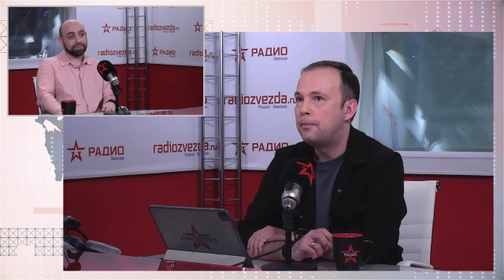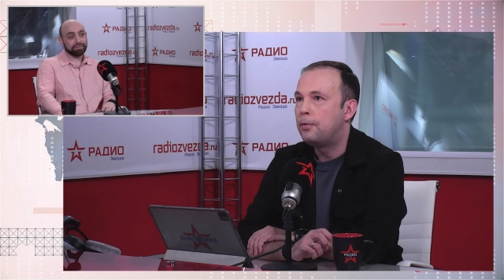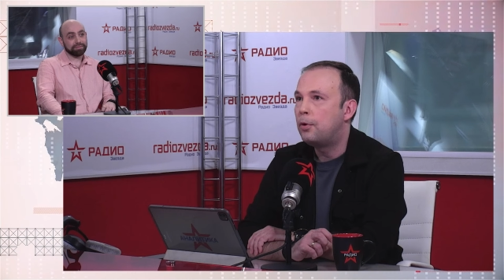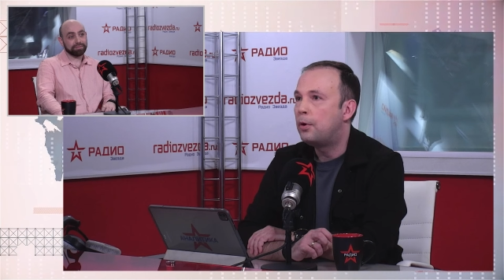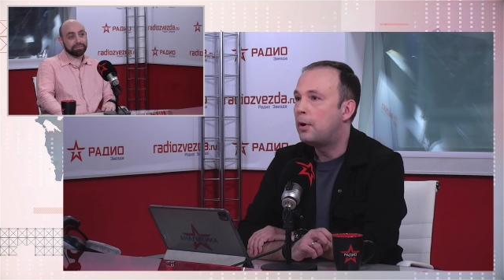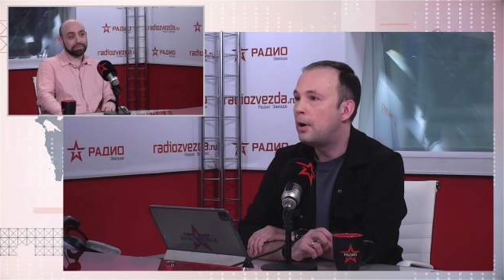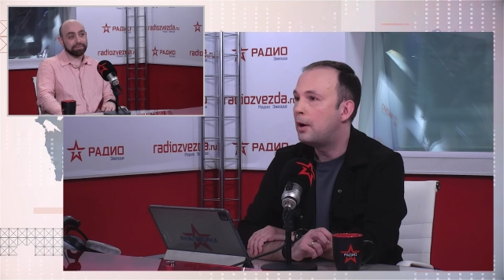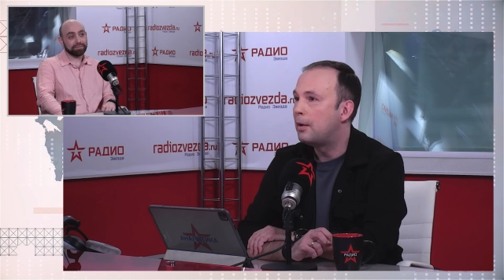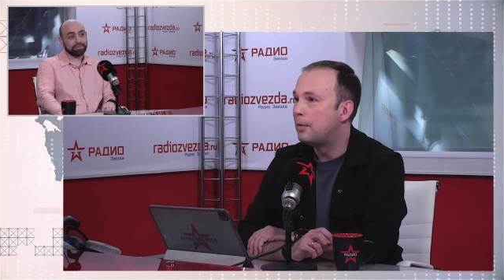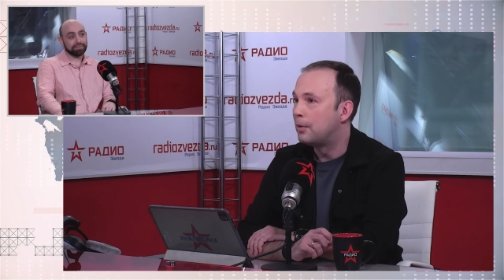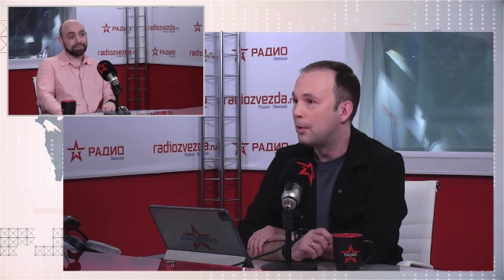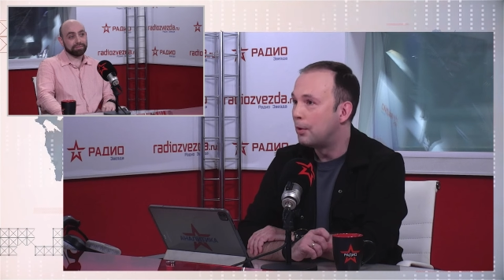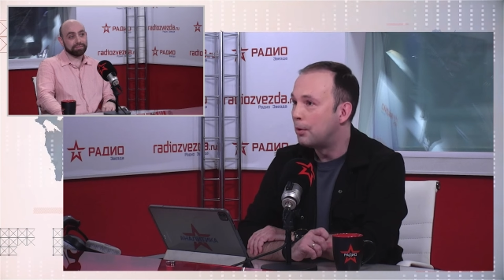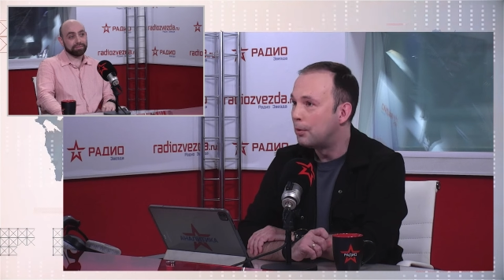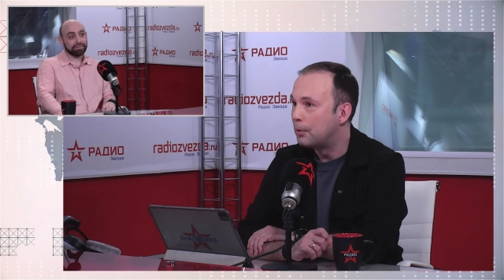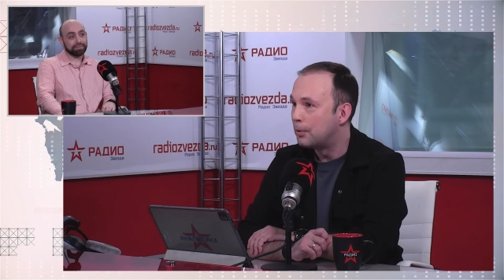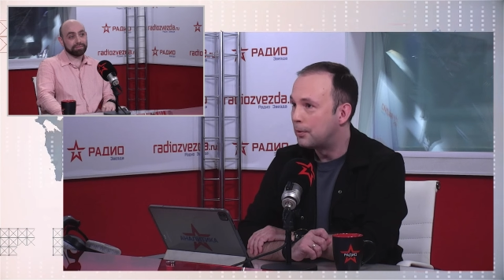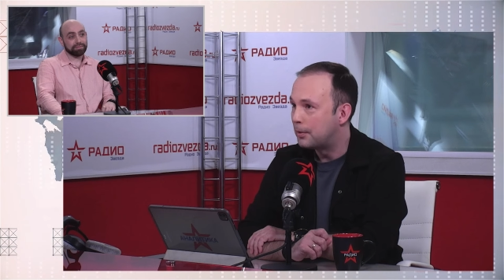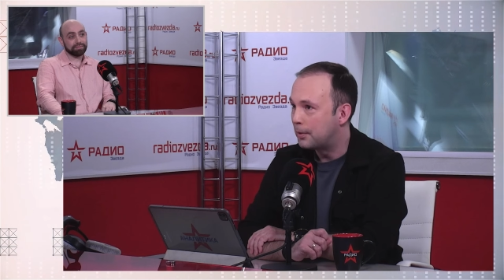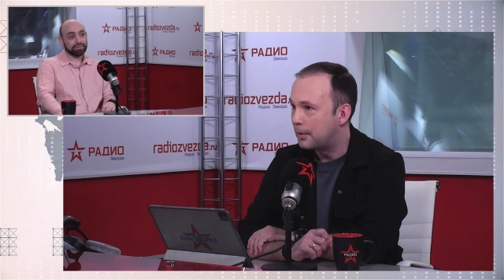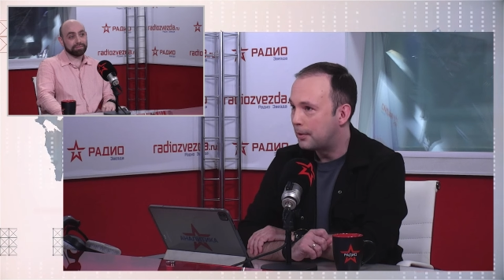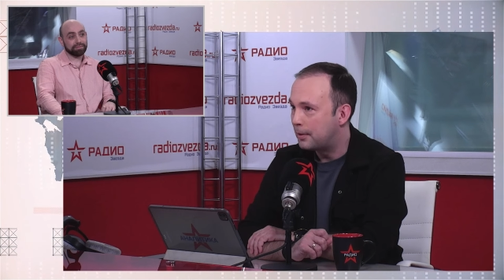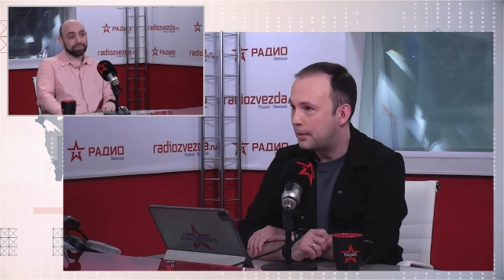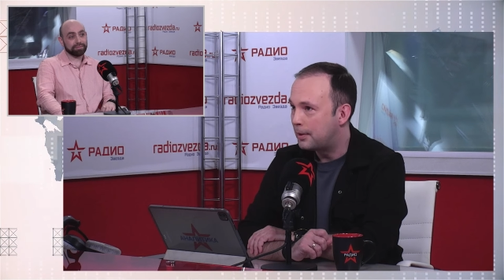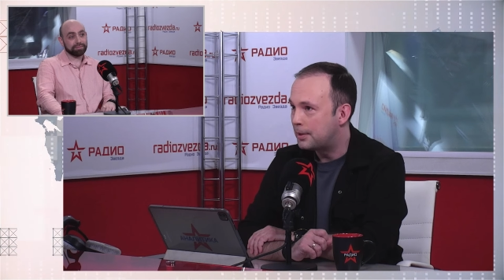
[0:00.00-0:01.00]
for how long
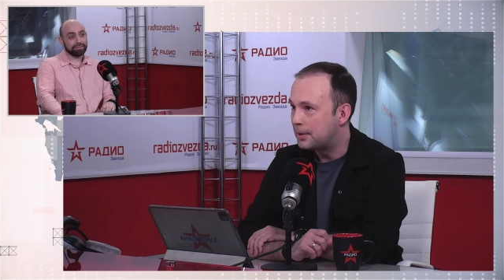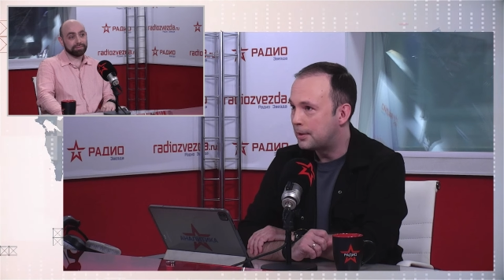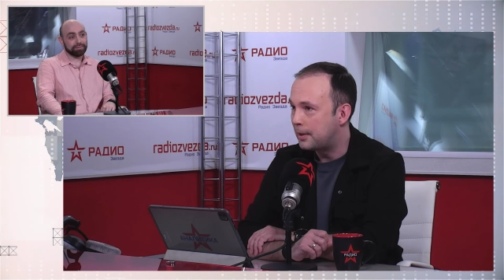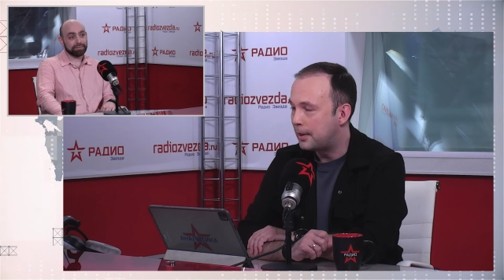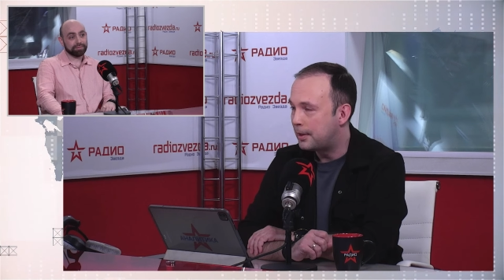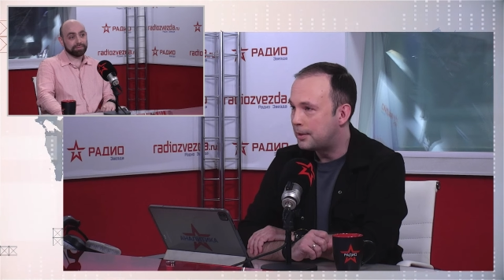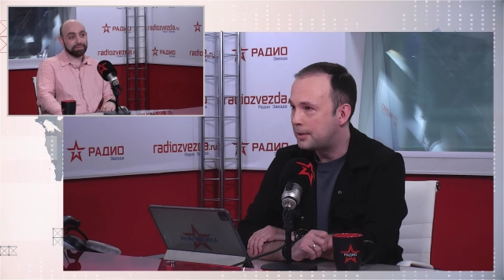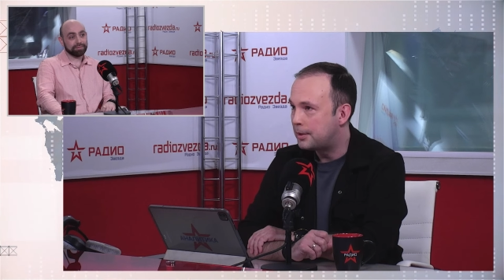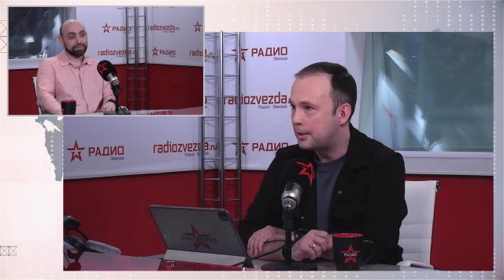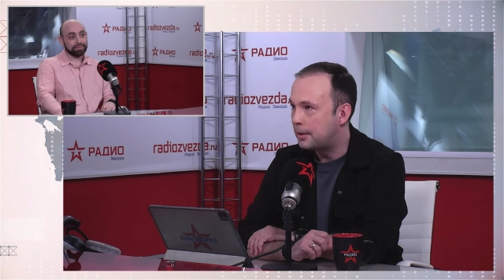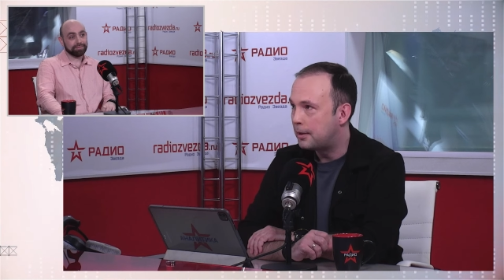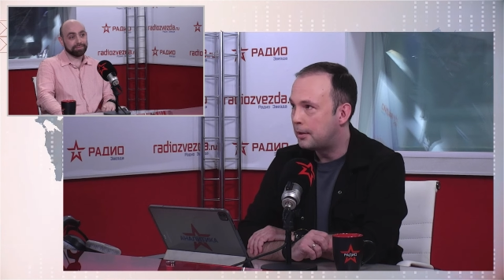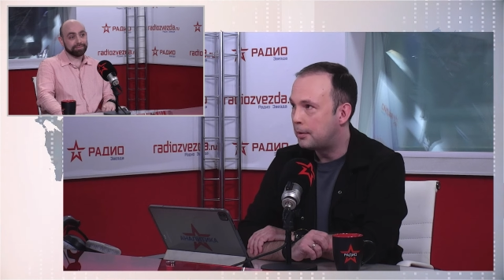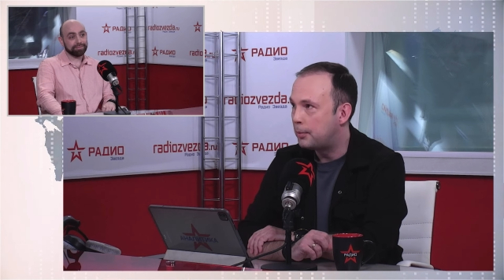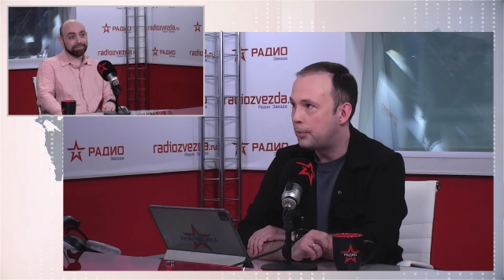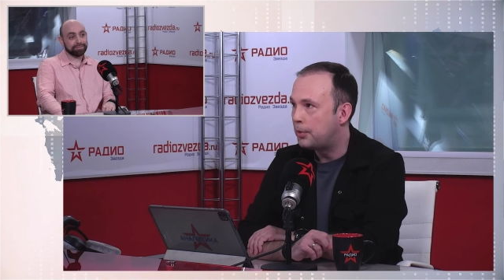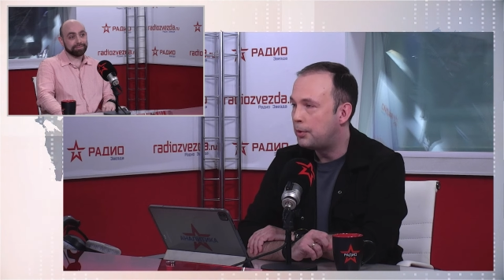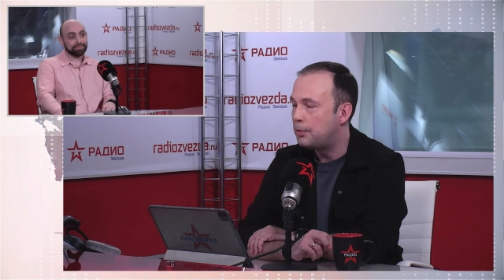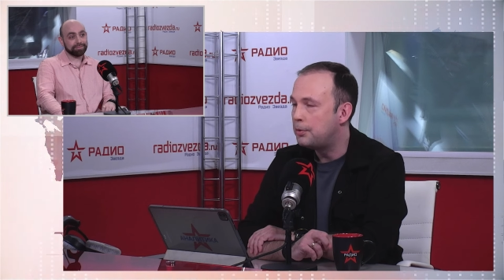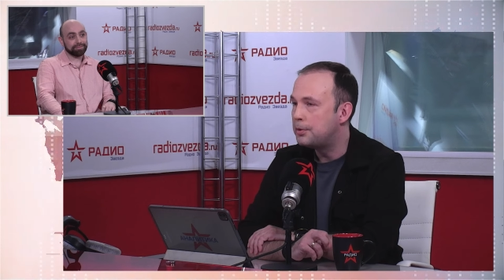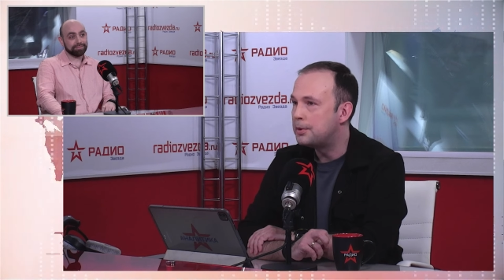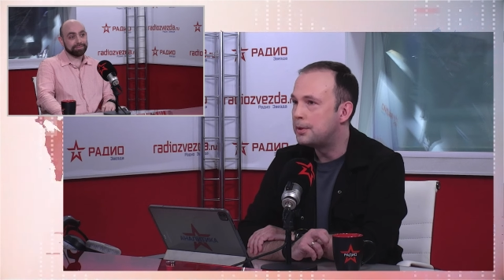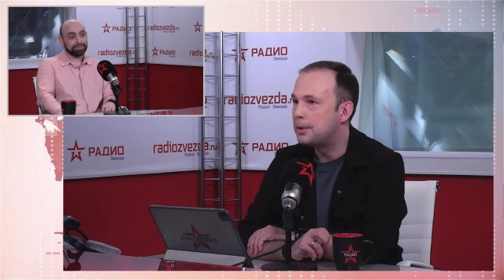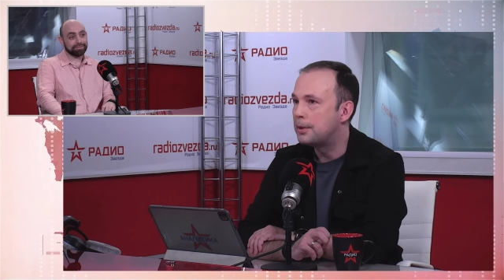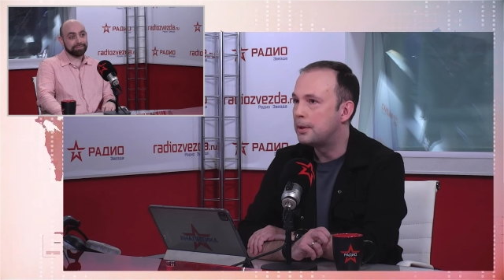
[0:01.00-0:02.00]
this classical
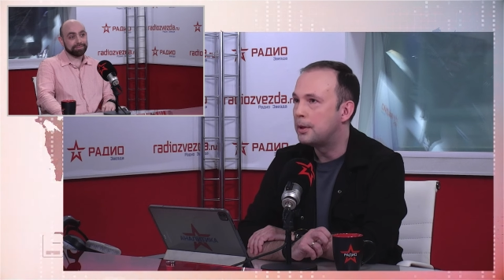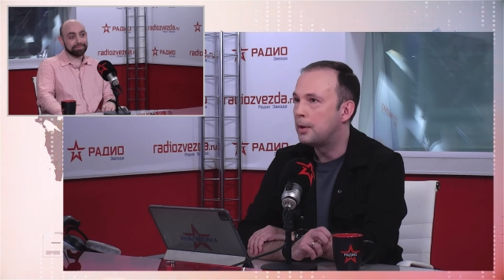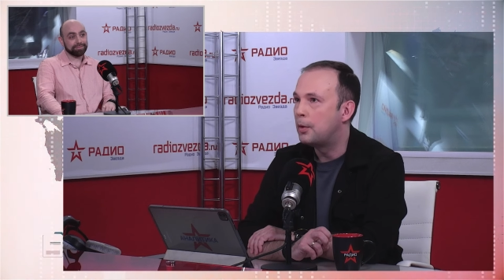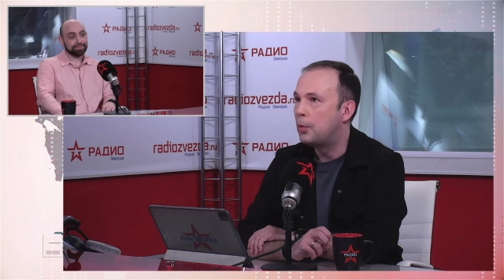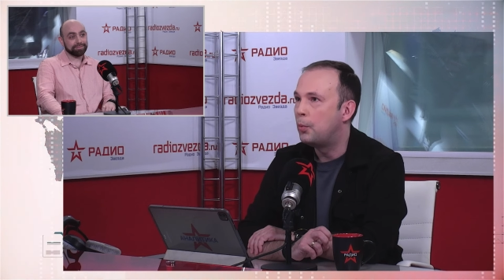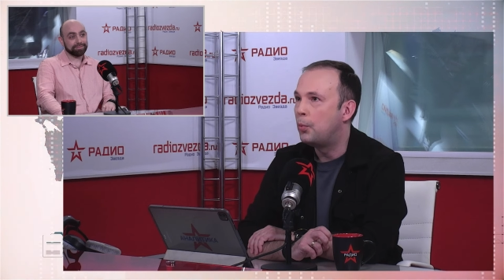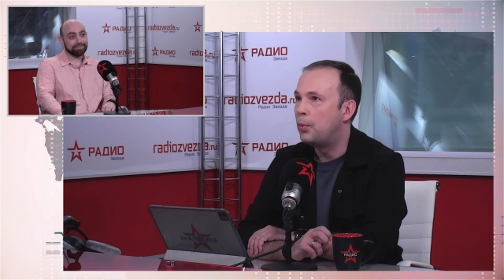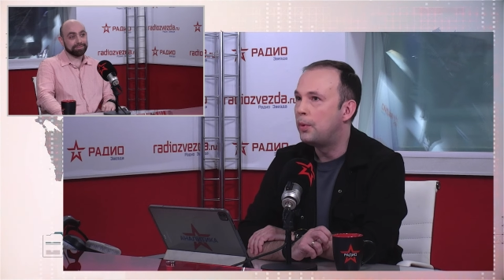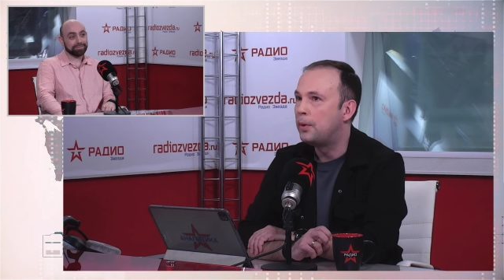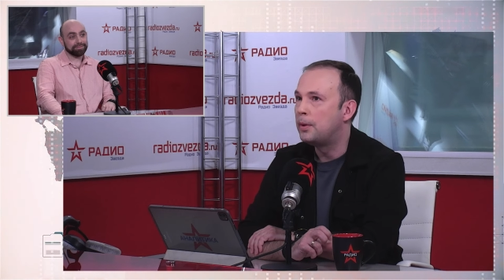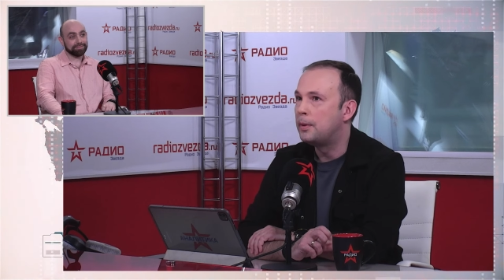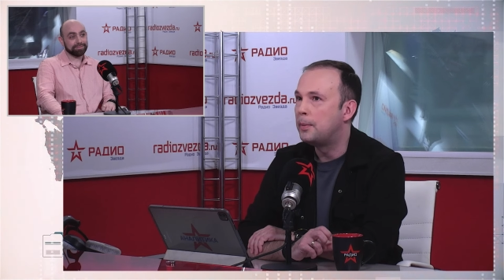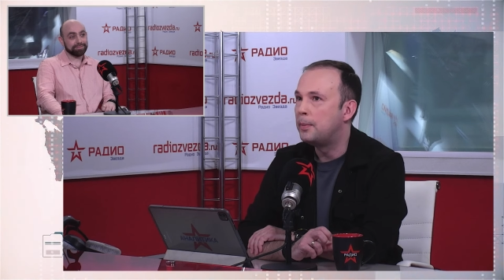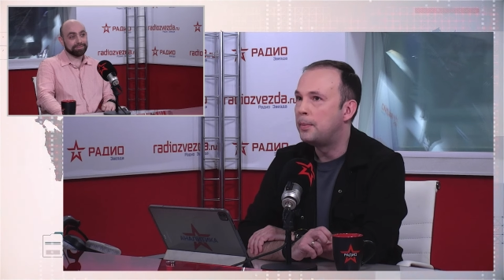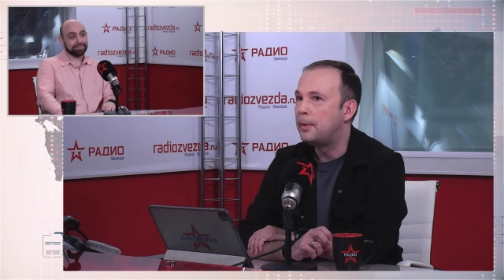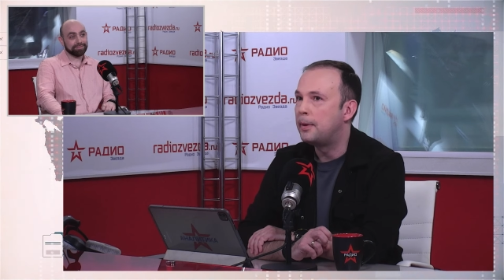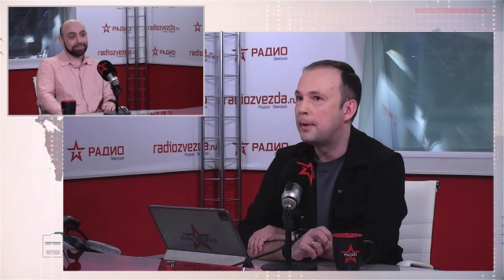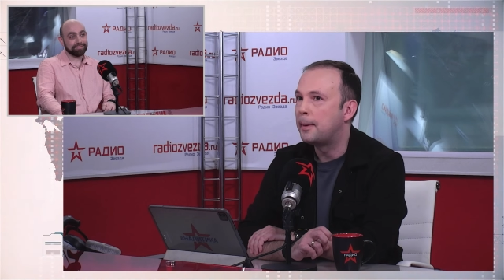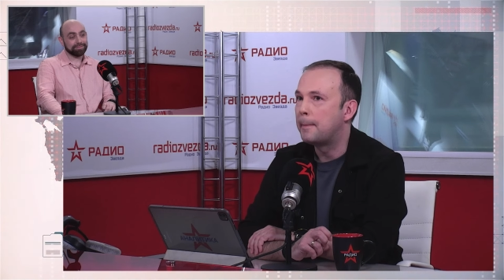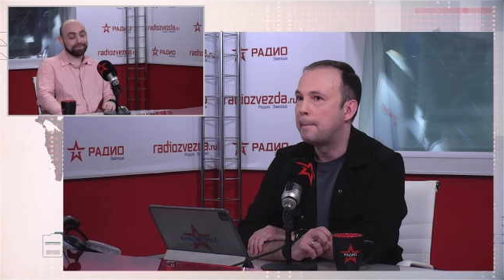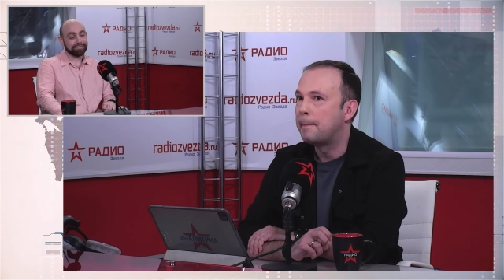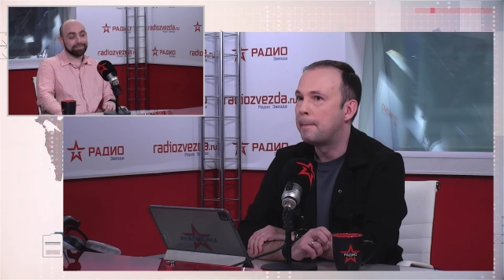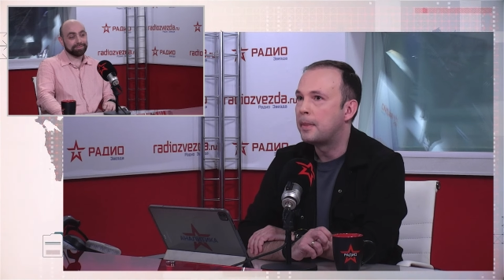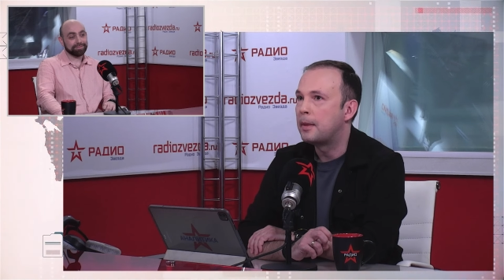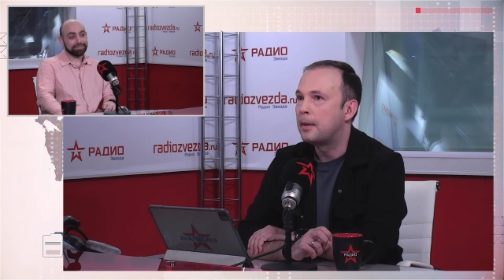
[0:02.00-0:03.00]
music will
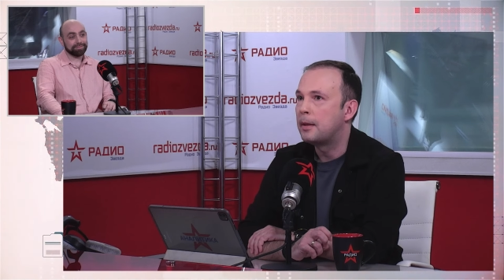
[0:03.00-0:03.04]
be